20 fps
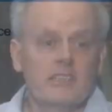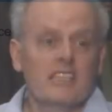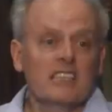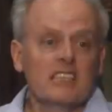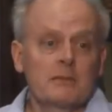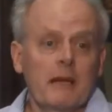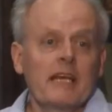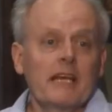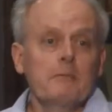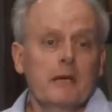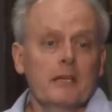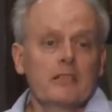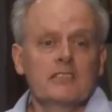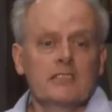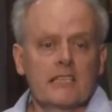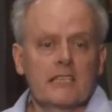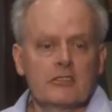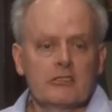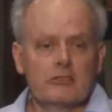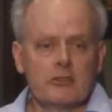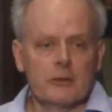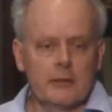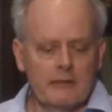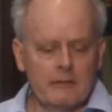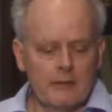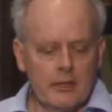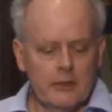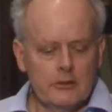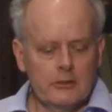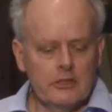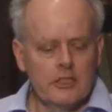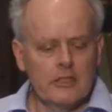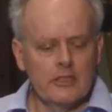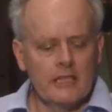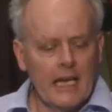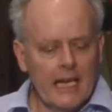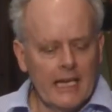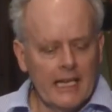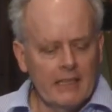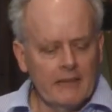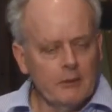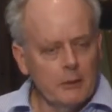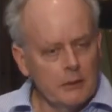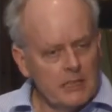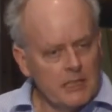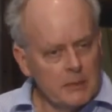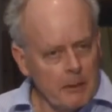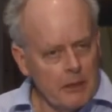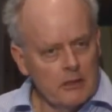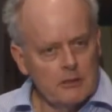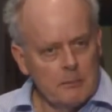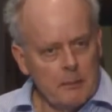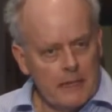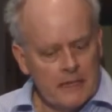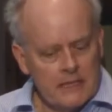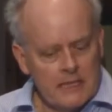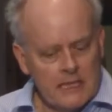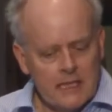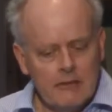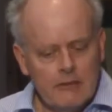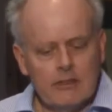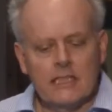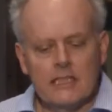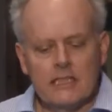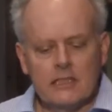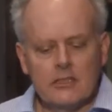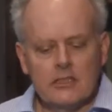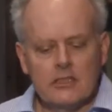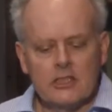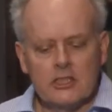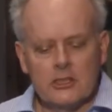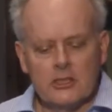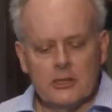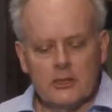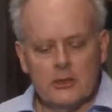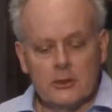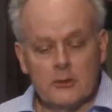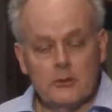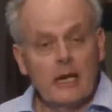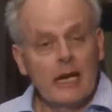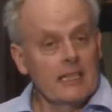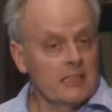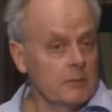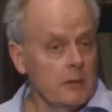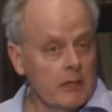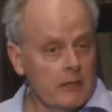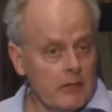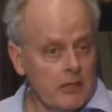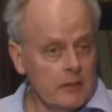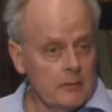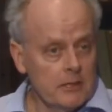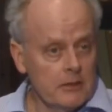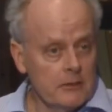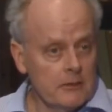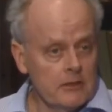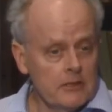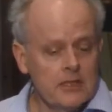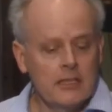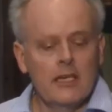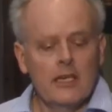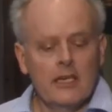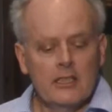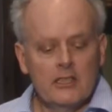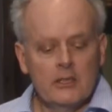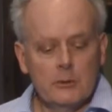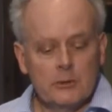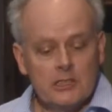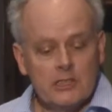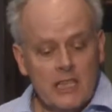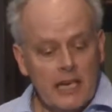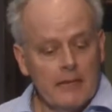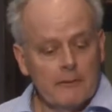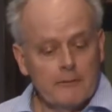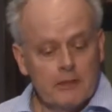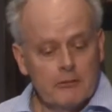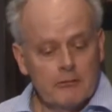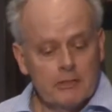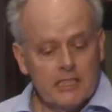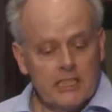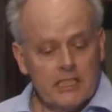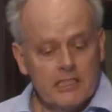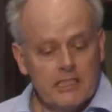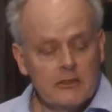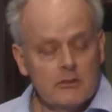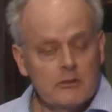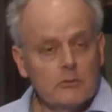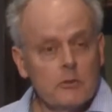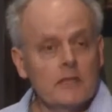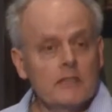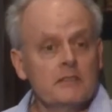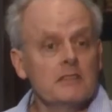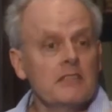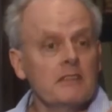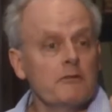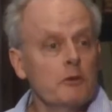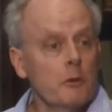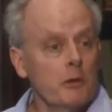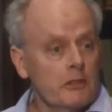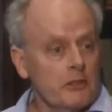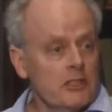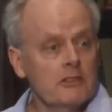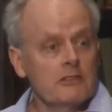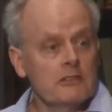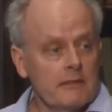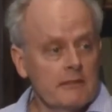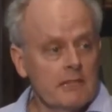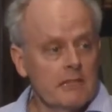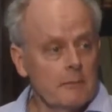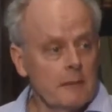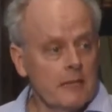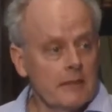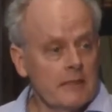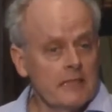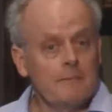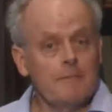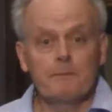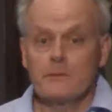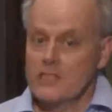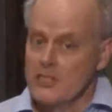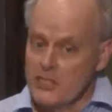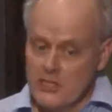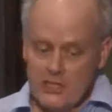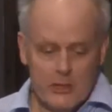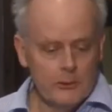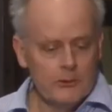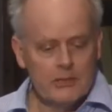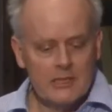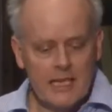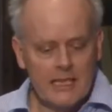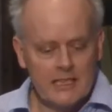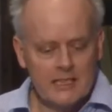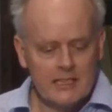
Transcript: can explain most things through evolution, and if you expose bacteria to antimicrobials, you will select for the resistant ones. If you want to do something about it, reduce